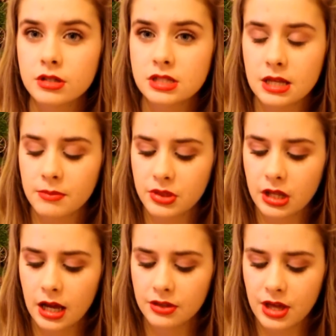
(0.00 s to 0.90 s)
something
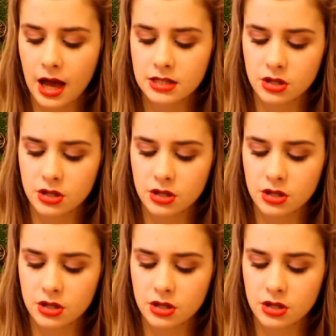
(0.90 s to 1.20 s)
like that.